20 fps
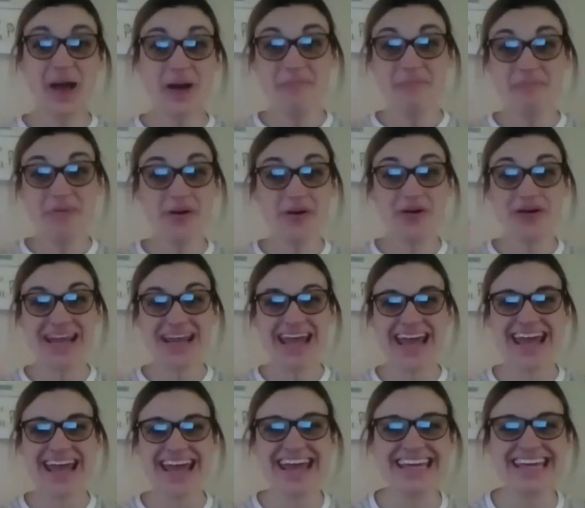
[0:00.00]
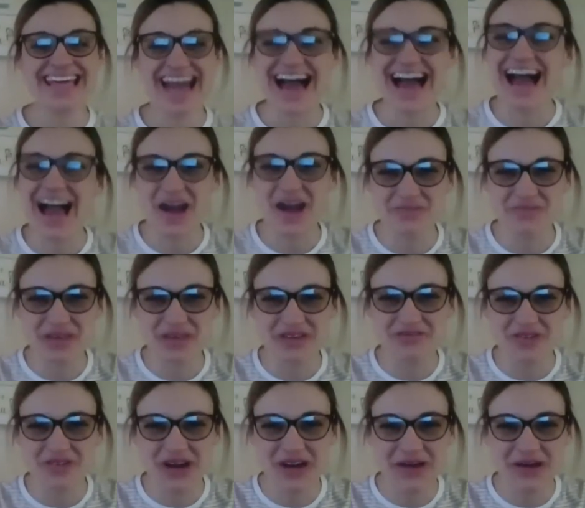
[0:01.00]
Morning, hope
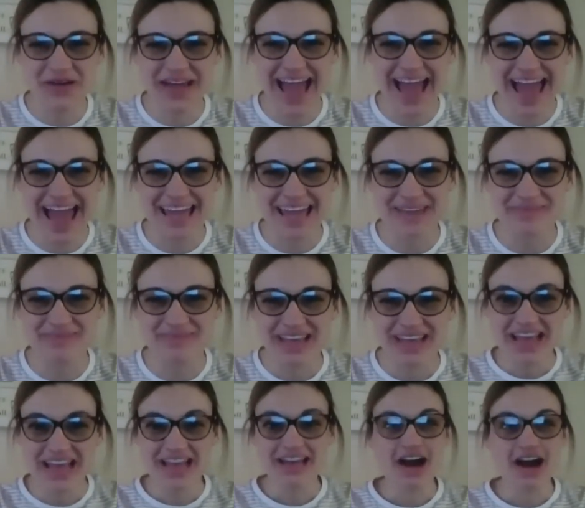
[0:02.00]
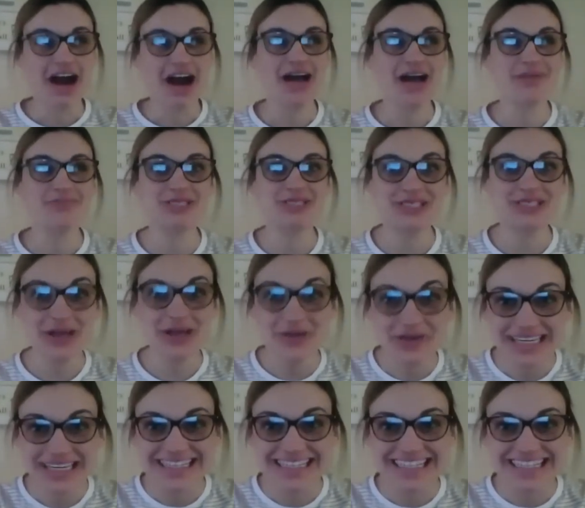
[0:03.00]
you're all okay. I'm so
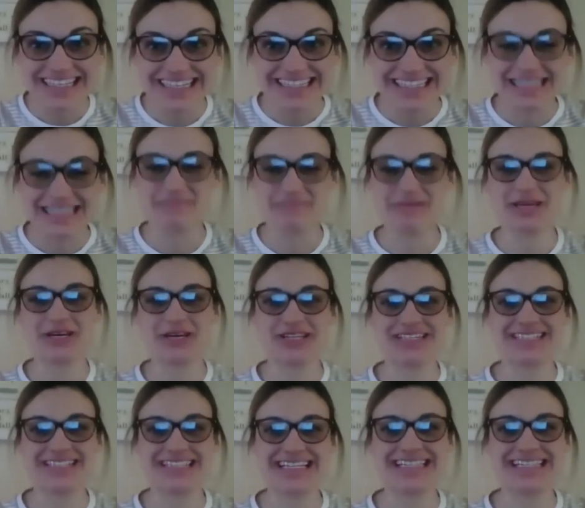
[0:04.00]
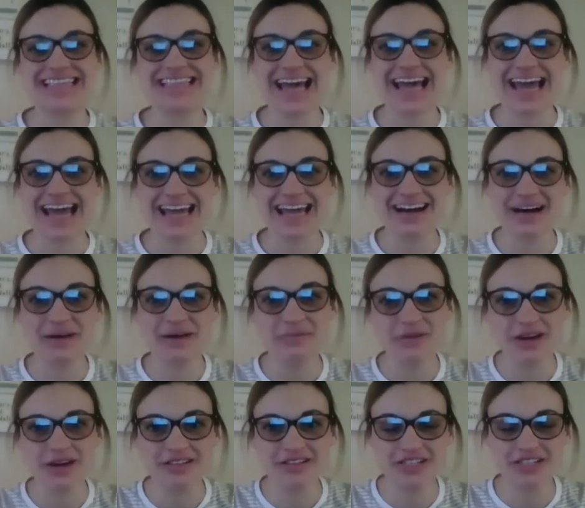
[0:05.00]
excited because today I'm
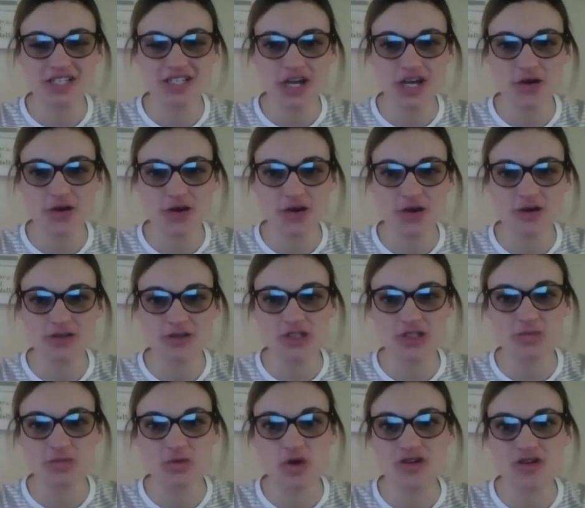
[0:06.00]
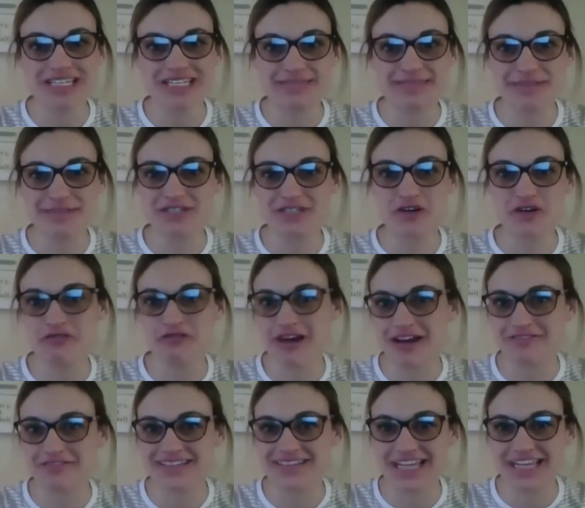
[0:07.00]
going to show you some Christmas
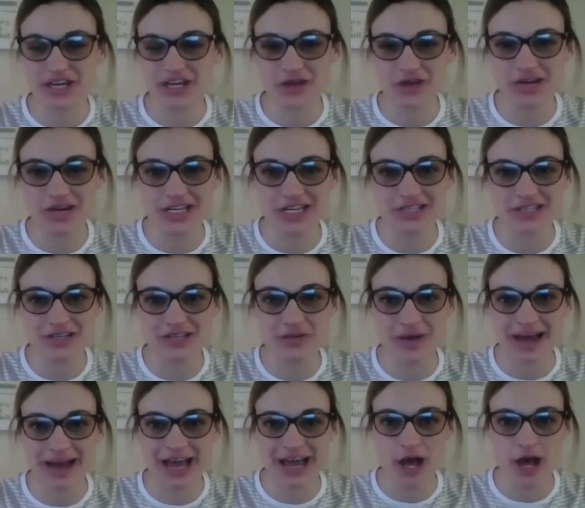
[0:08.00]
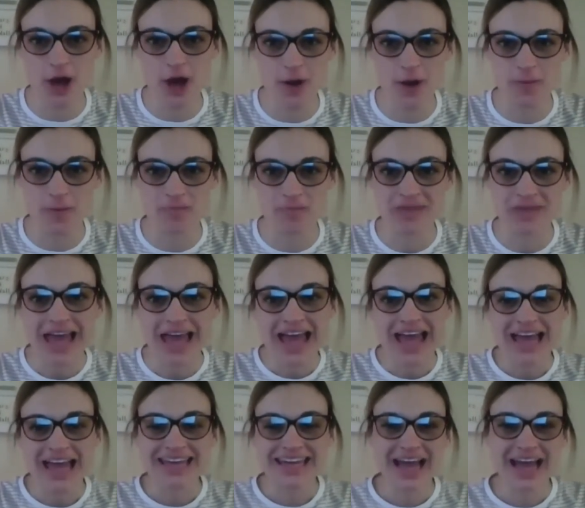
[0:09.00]
crafts that you can do at home.
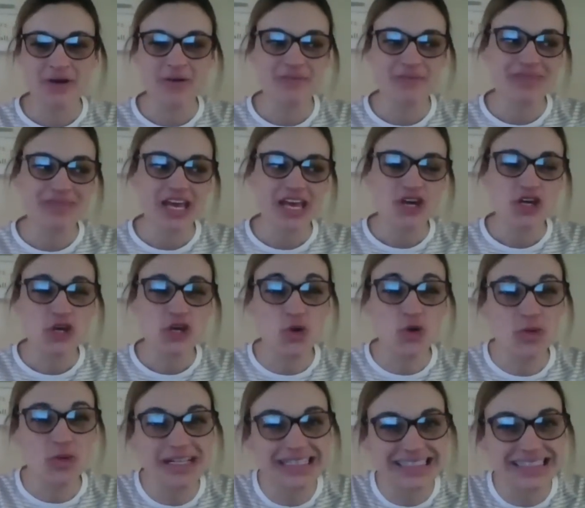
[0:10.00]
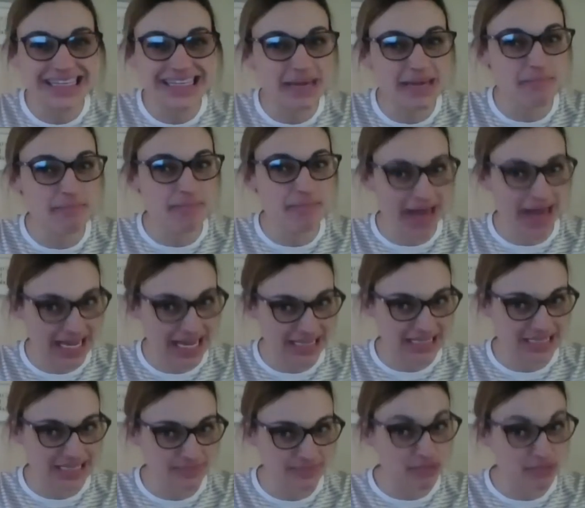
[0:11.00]
Now, you will need
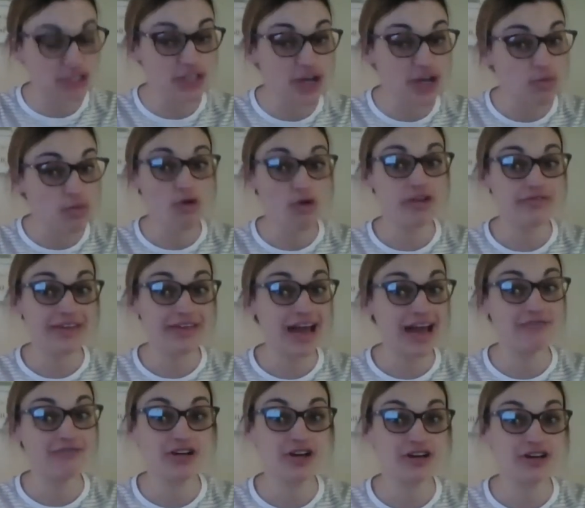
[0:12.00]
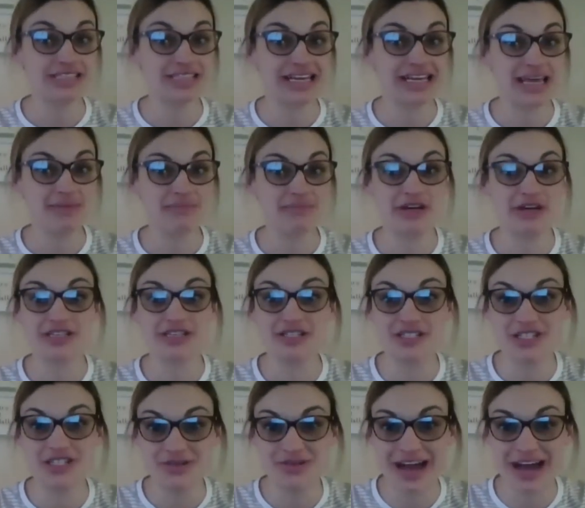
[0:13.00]
paint, but don't worry if you haven't got any because I
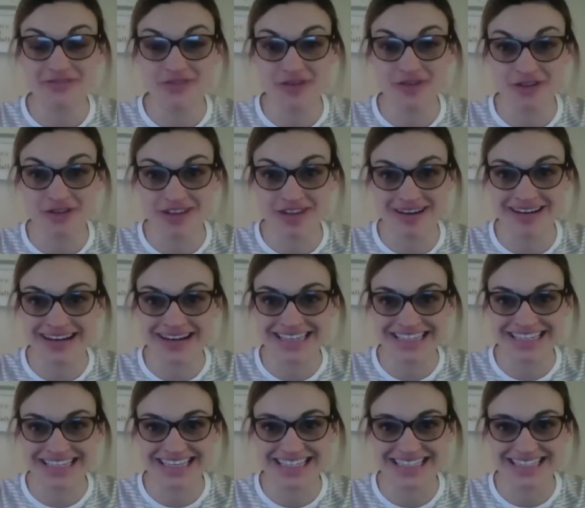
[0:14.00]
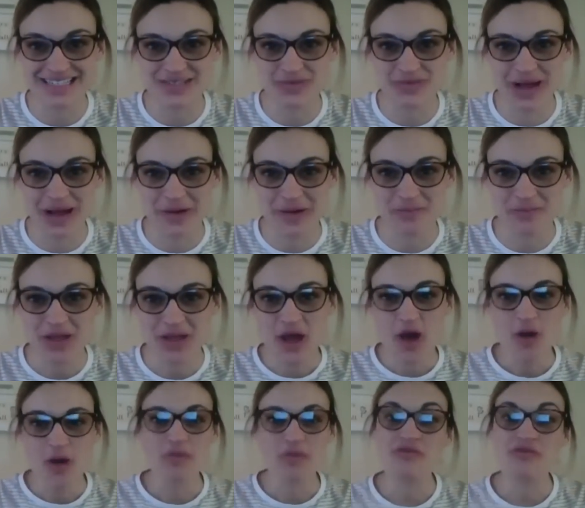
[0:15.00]
do have other ideas as well.
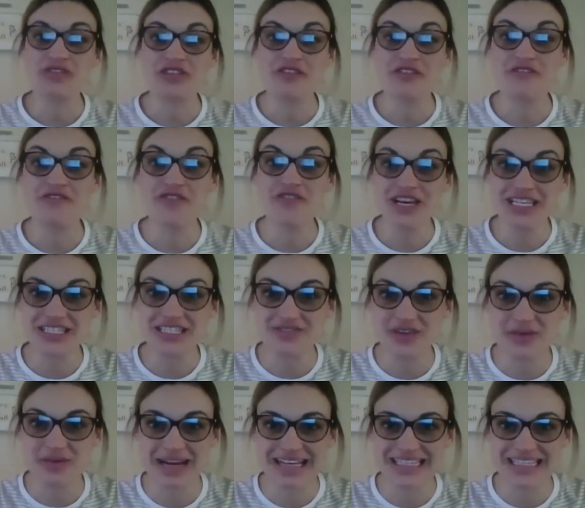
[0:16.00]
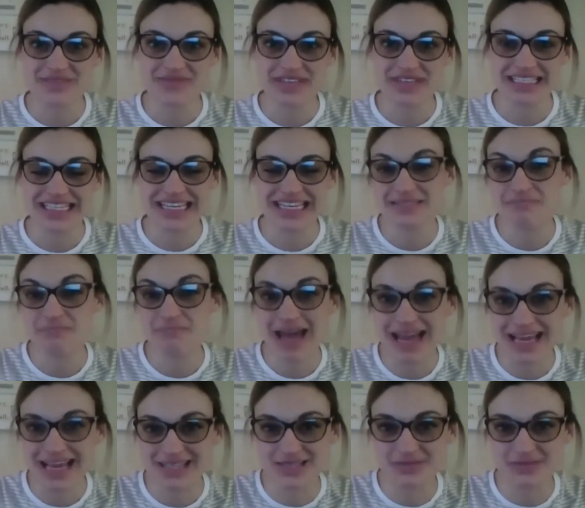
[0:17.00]
But for the first few activities,
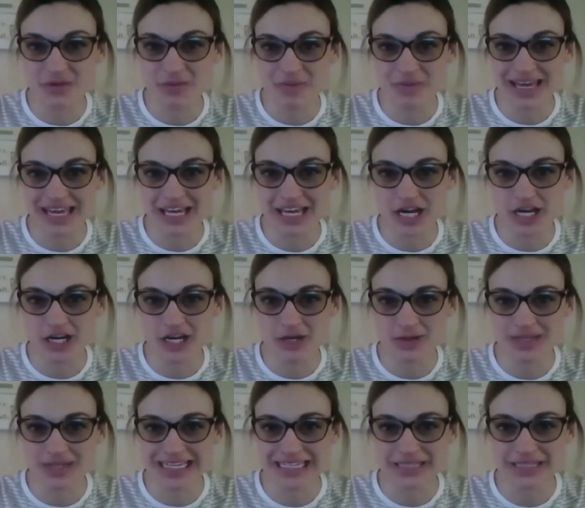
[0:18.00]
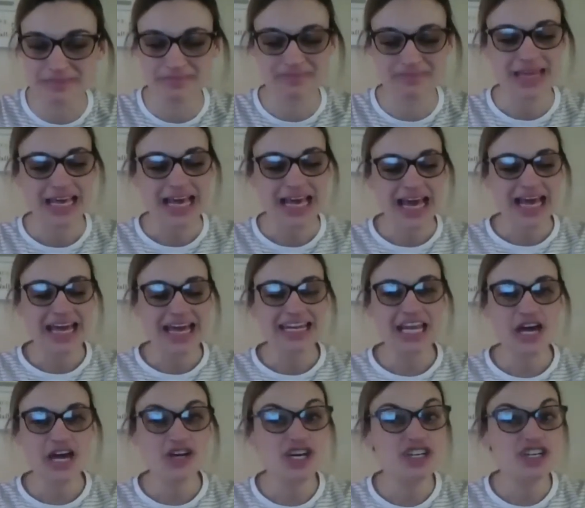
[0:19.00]
paint will be included.
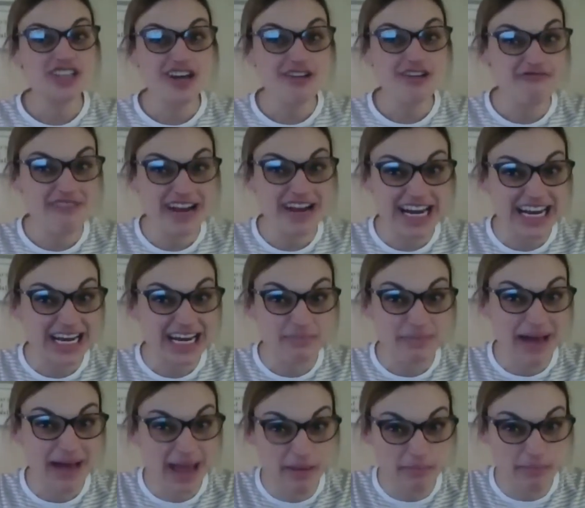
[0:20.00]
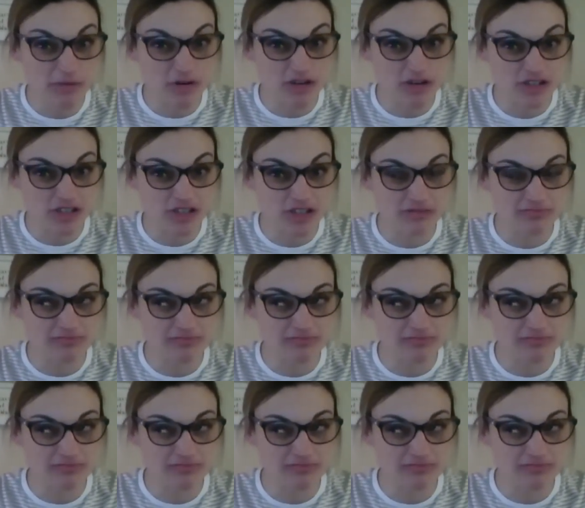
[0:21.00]
Now, you don't really need a paintbrush.